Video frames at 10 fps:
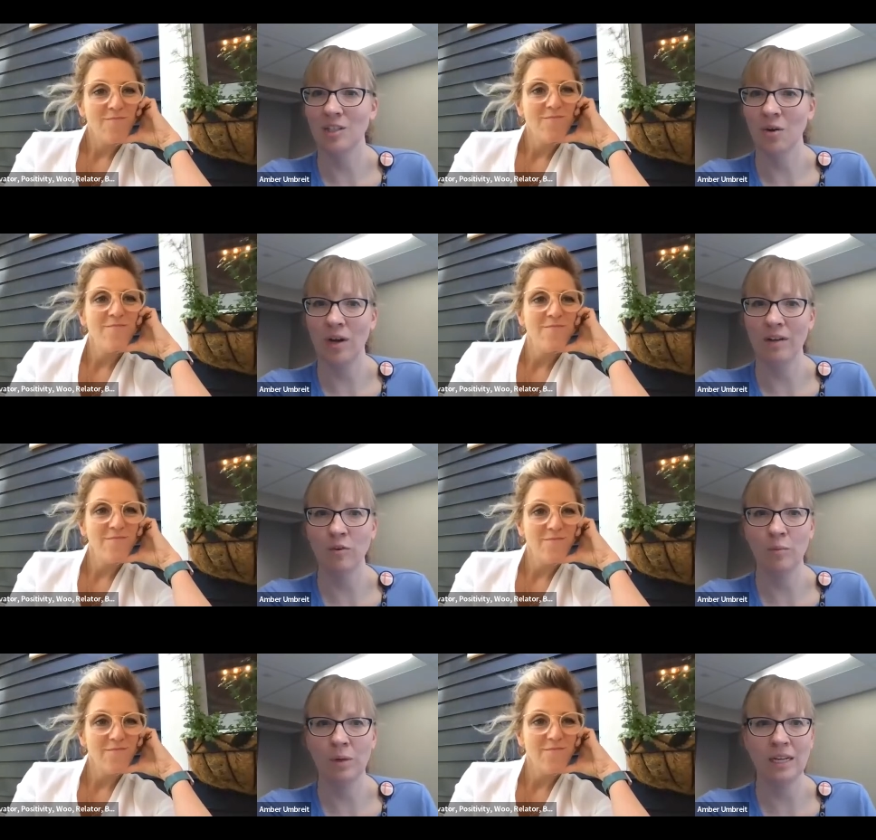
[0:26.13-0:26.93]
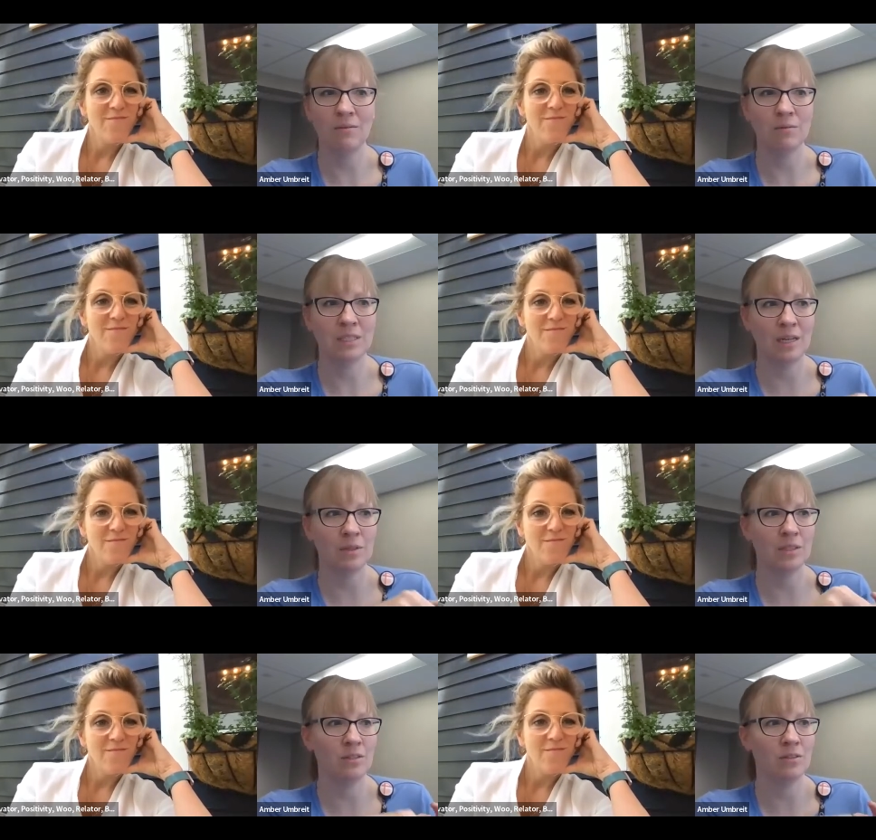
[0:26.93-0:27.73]
Speaker 1: So everybody was
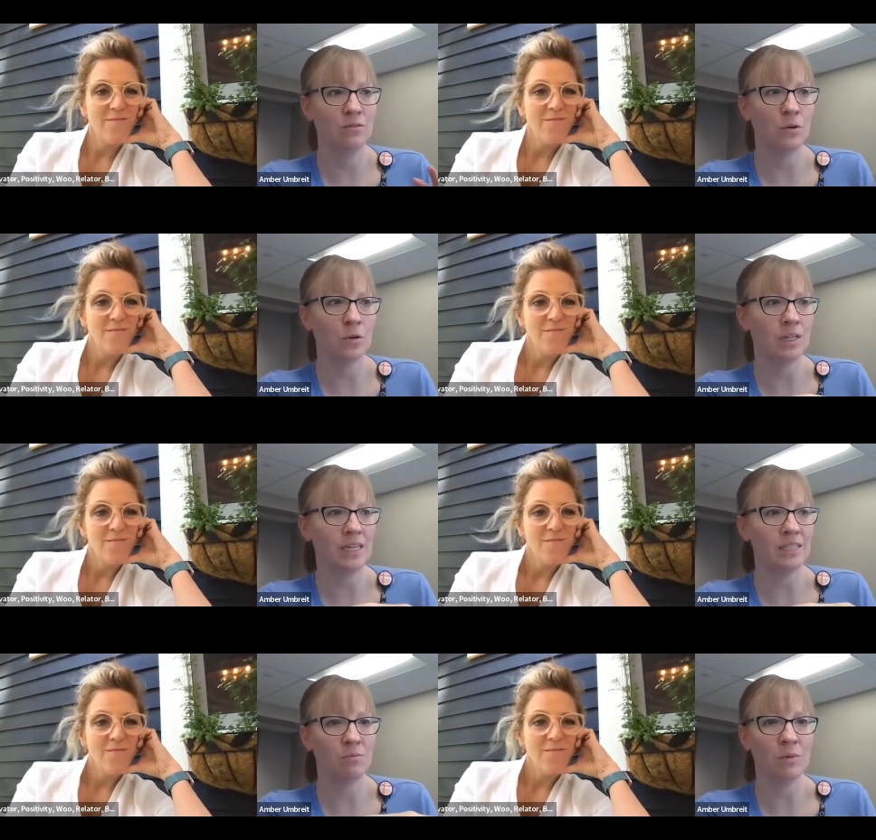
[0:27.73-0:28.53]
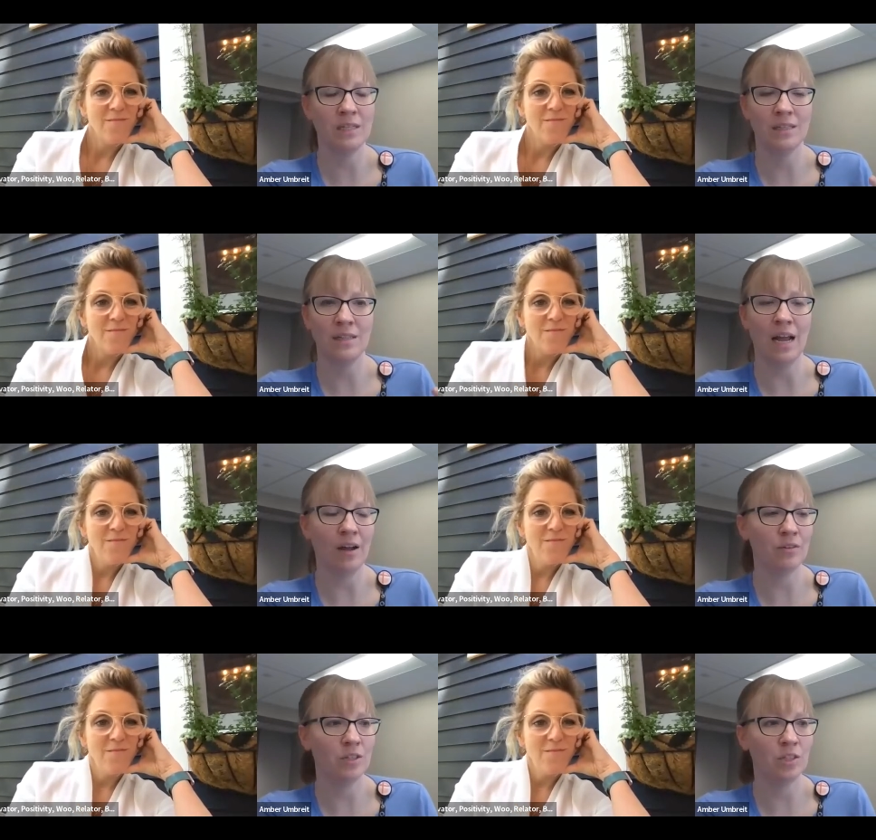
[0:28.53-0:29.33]
able to vocalize what
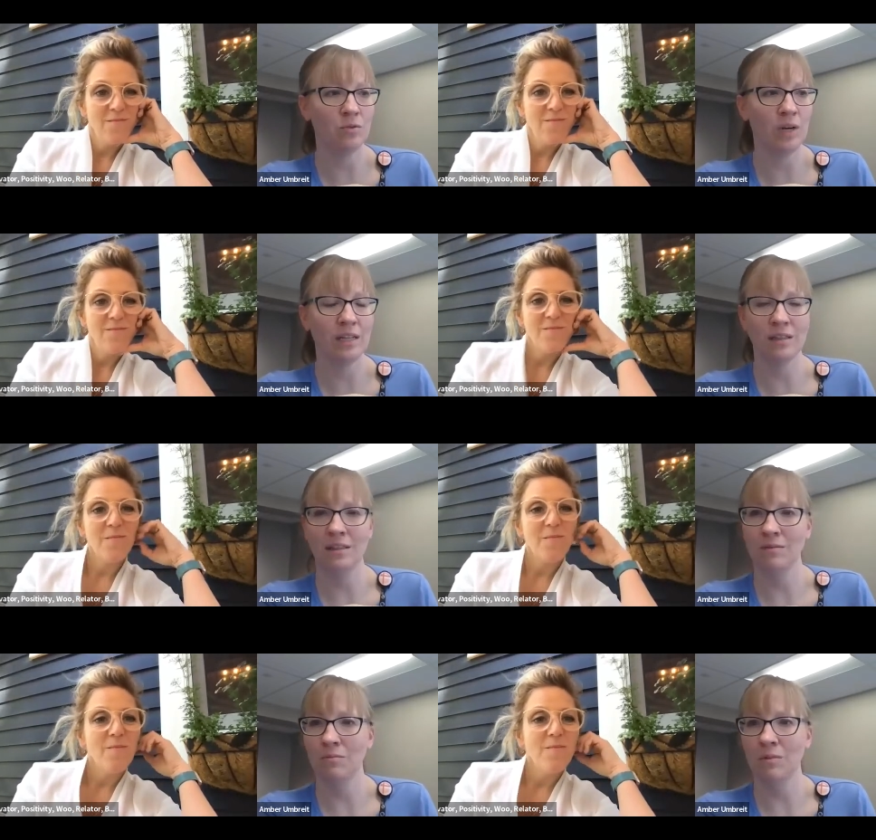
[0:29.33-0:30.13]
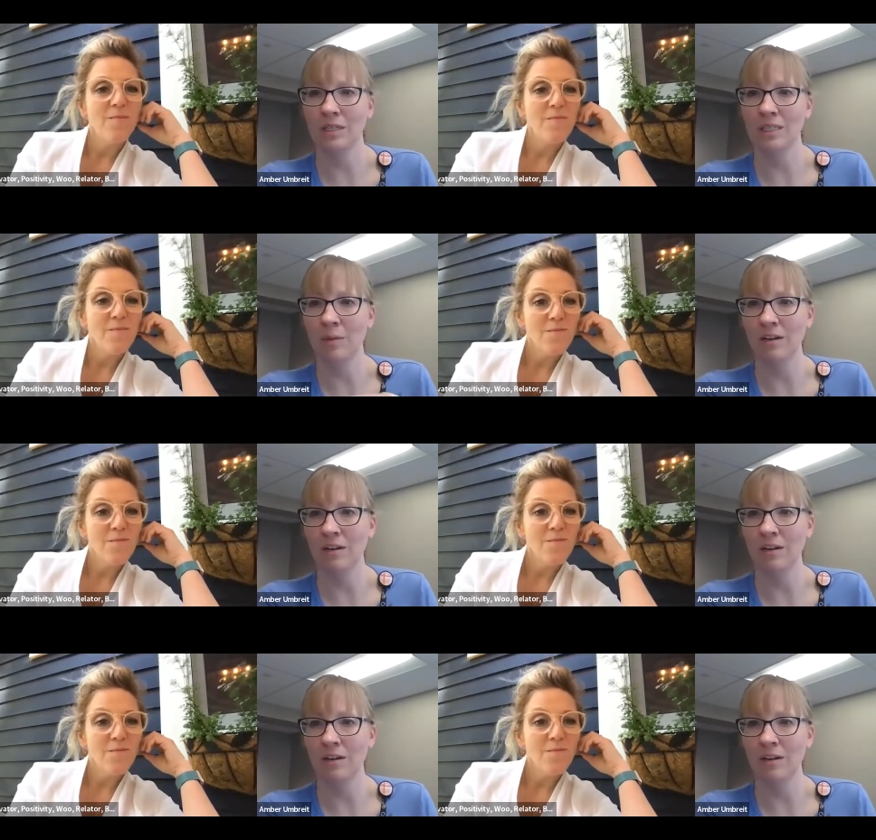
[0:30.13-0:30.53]
how their strength was a